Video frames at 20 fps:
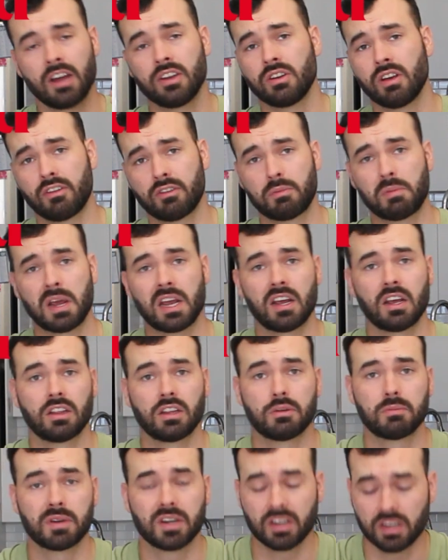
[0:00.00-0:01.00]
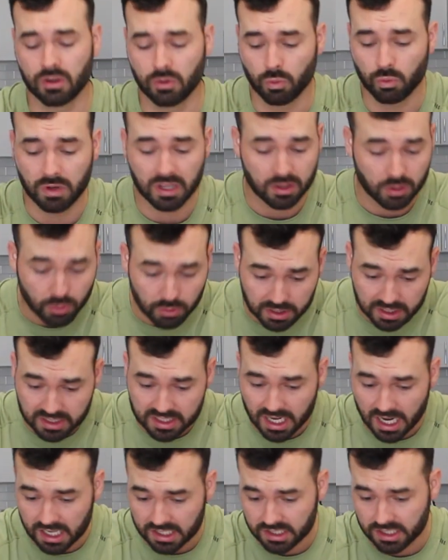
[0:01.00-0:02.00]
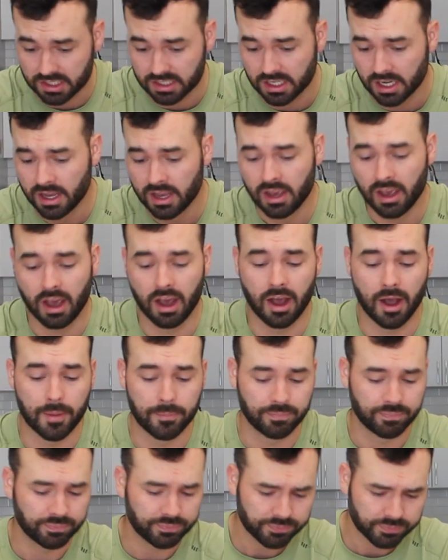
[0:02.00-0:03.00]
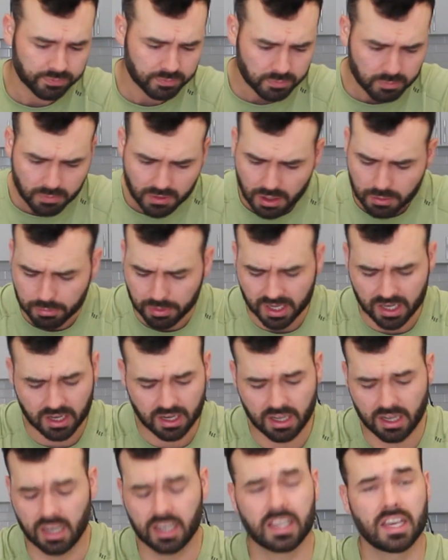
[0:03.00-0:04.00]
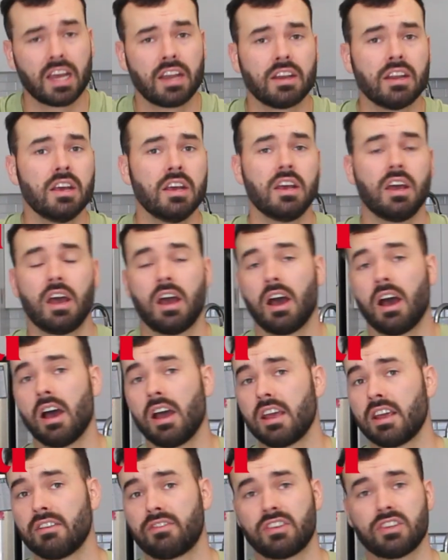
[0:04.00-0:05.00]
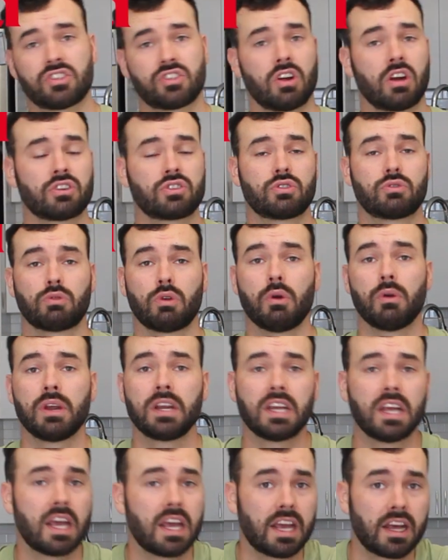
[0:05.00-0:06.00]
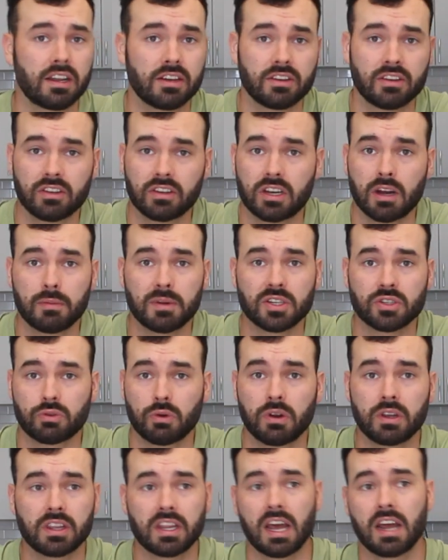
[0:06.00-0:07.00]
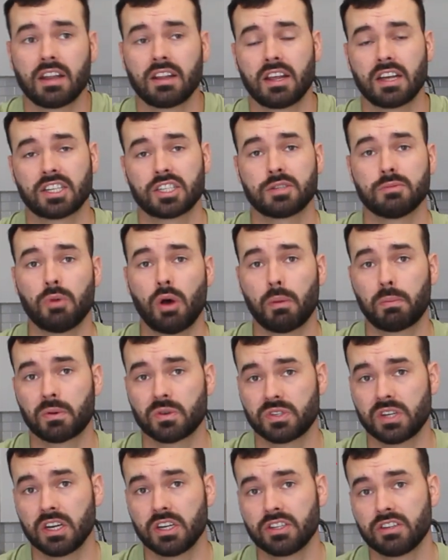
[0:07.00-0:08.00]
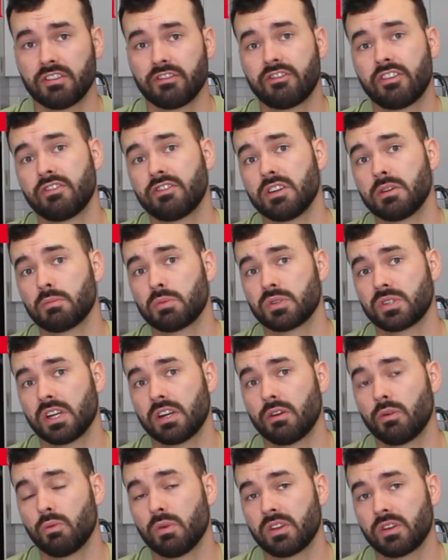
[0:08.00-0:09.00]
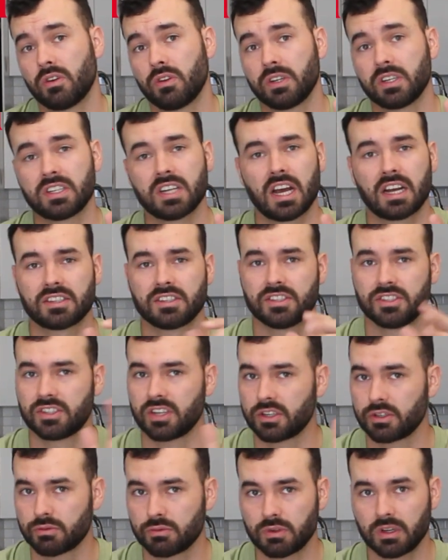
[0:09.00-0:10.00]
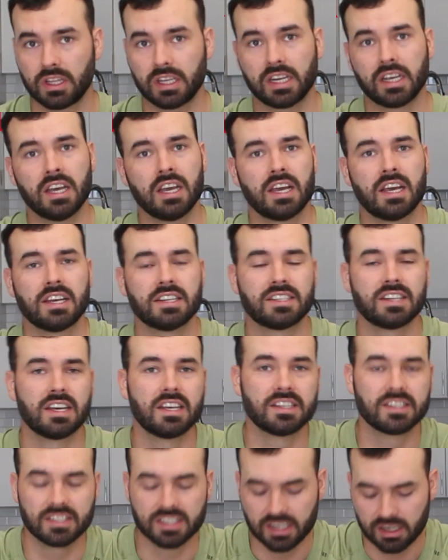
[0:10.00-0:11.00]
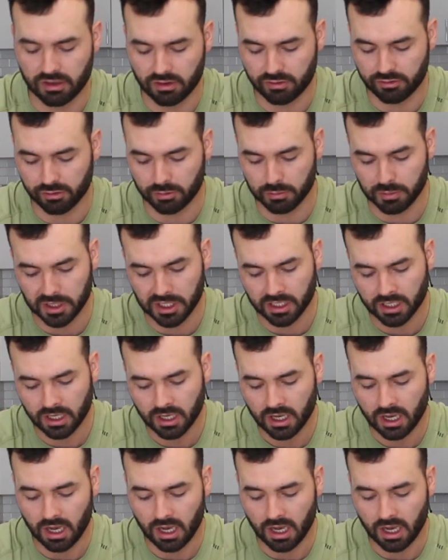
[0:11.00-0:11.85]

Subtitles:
do have to pay a little bit in withholding taxes. But again, if the stock's growing and the company's growing, that small percentage, that 15% of withholding taxes doesn't really is nil for me.